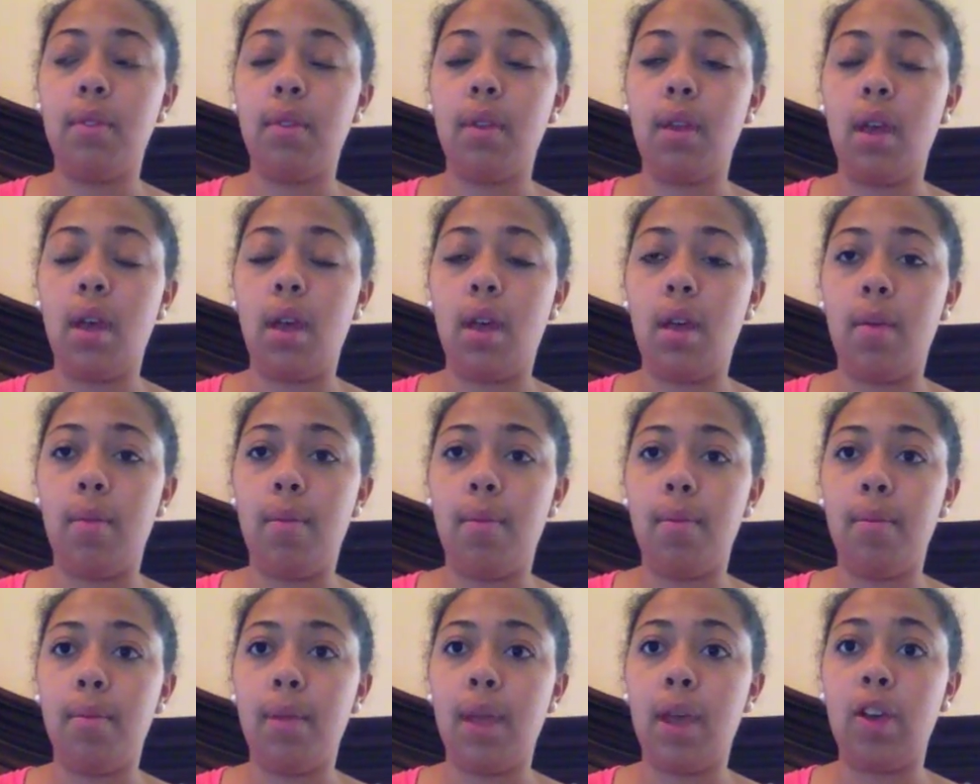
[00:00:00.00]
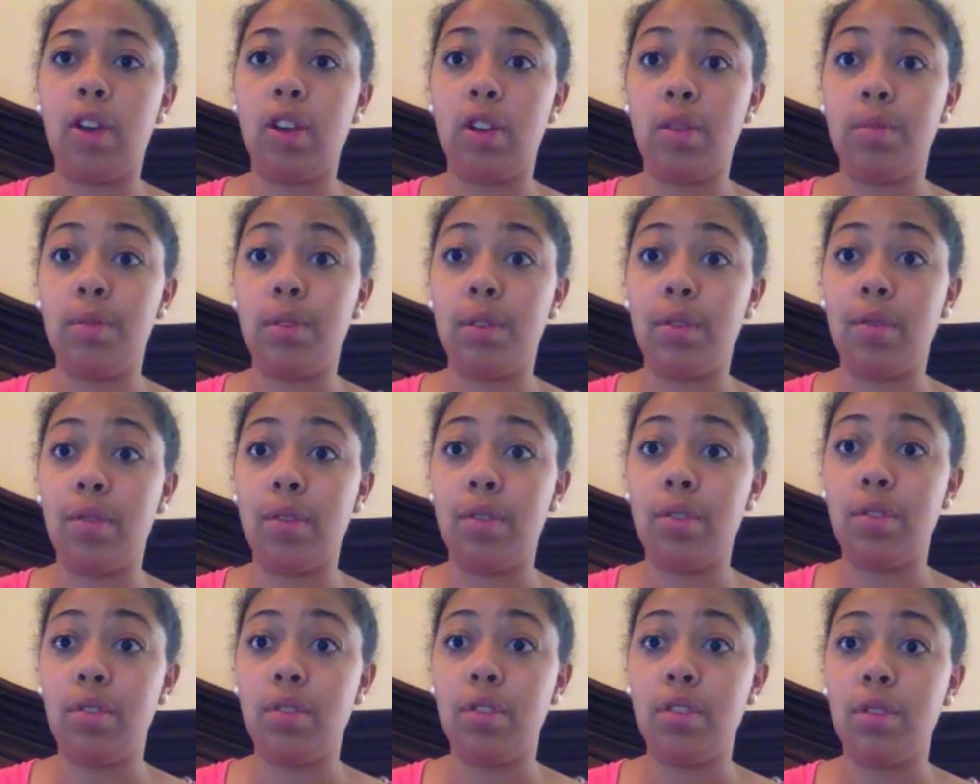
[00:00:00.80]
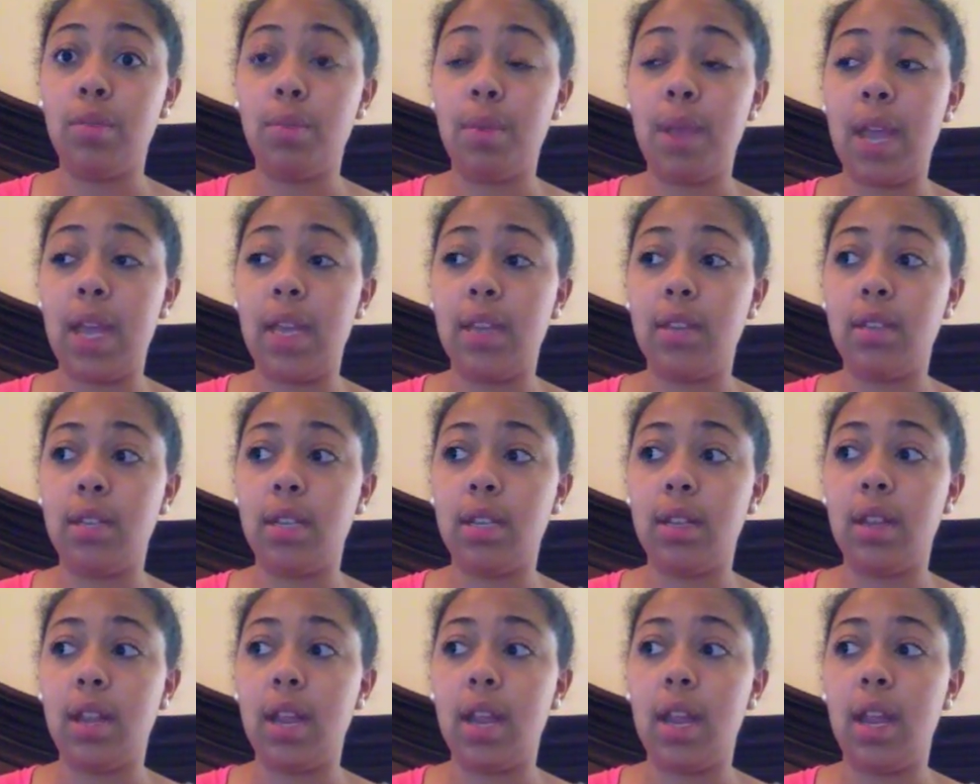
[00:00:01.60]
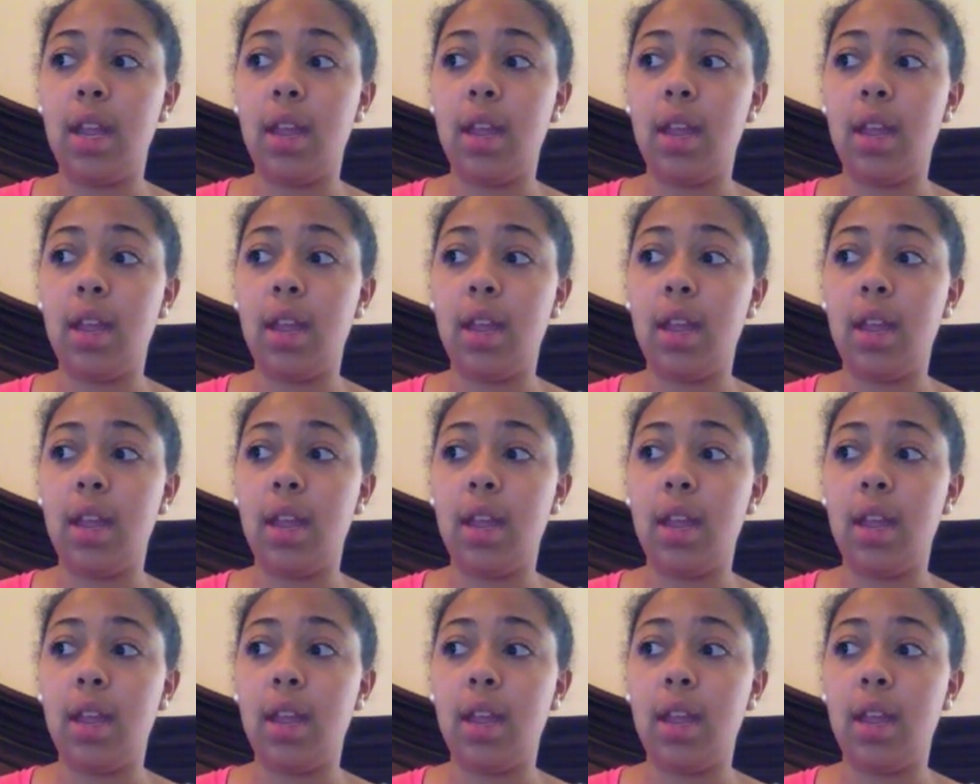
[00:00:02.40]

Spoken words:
I would observe the students painting,